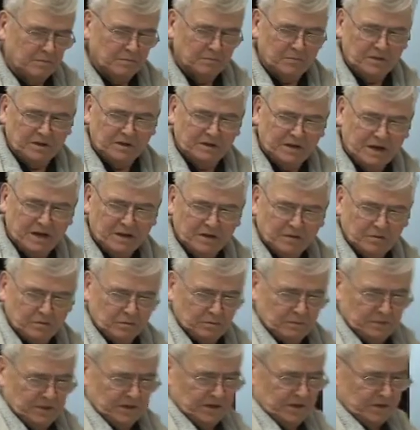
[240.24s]
my dad told
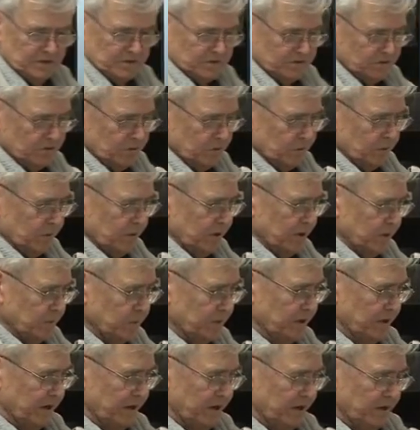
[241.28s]
me years ago
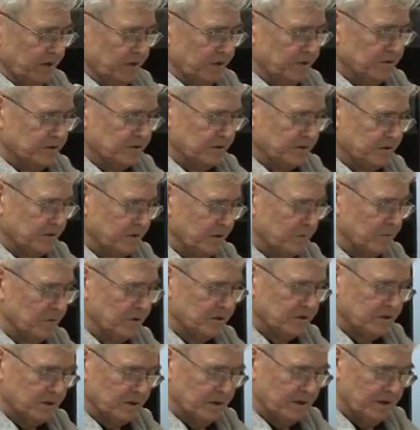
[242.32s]
when they used to
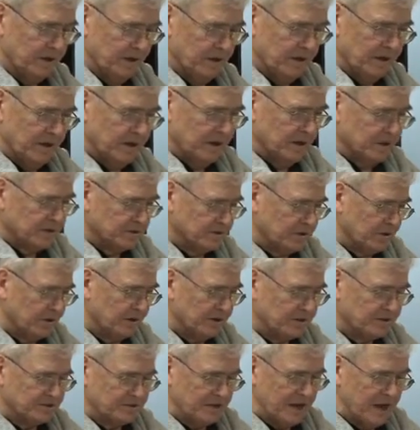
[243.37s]
commercially salt
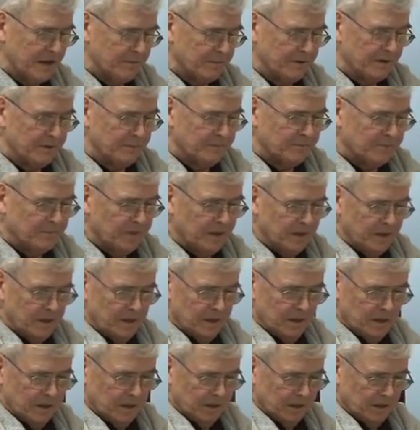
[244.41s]
salmon,
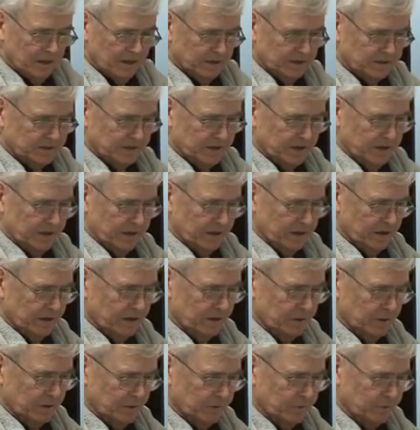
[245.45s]
is they
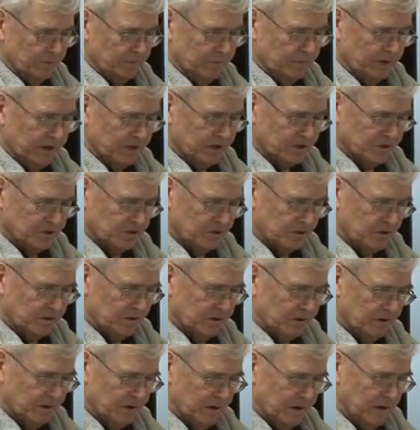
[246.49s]
would make
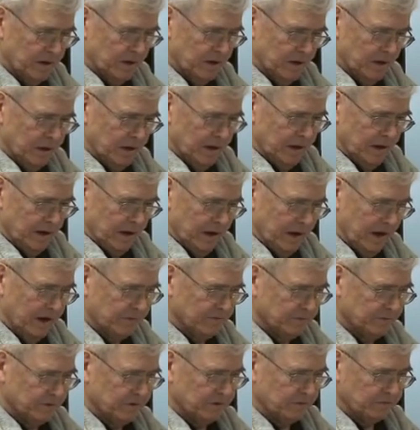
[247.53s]
sure
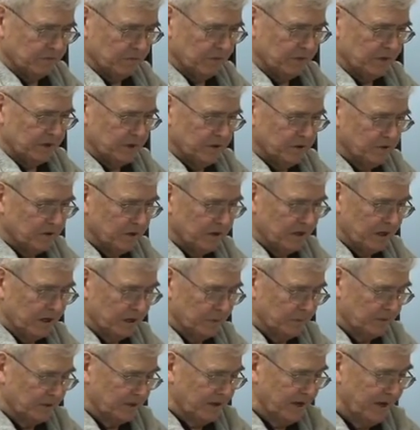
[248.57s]
after it's fully cured that they
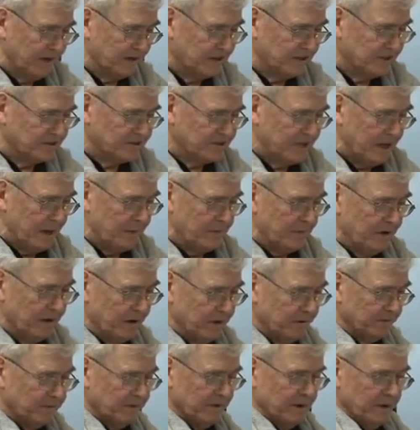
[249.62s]
would take the salmon
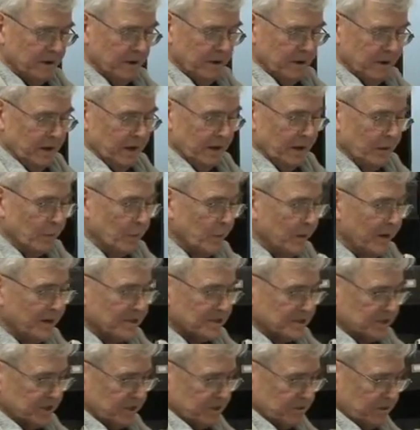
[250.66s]
off,
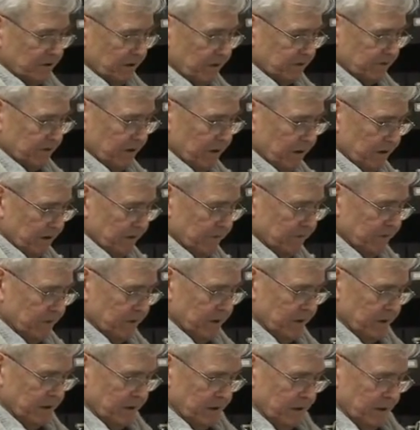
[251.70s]
rinse the salt off,
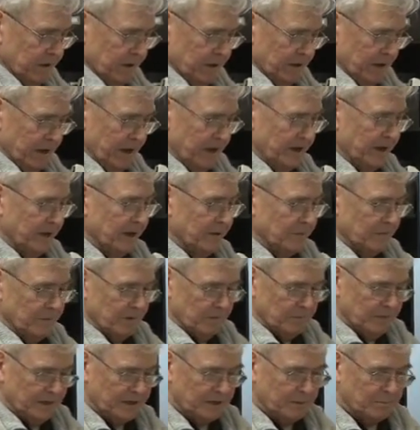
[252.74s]
and then
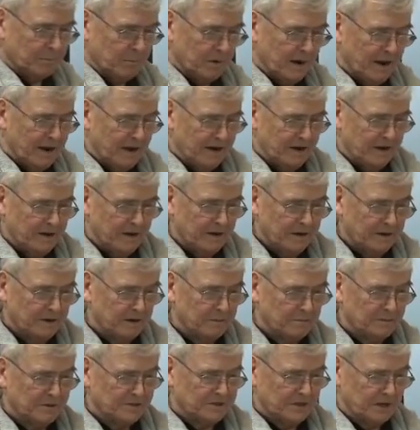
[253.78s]
make a brine,
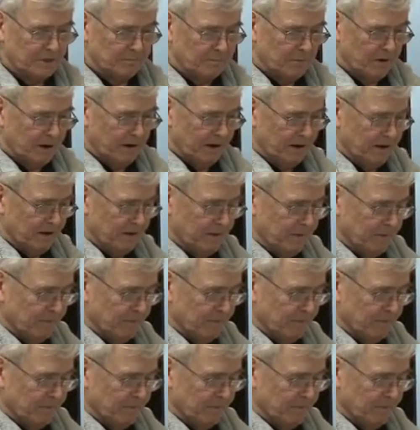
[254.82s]
100% brine,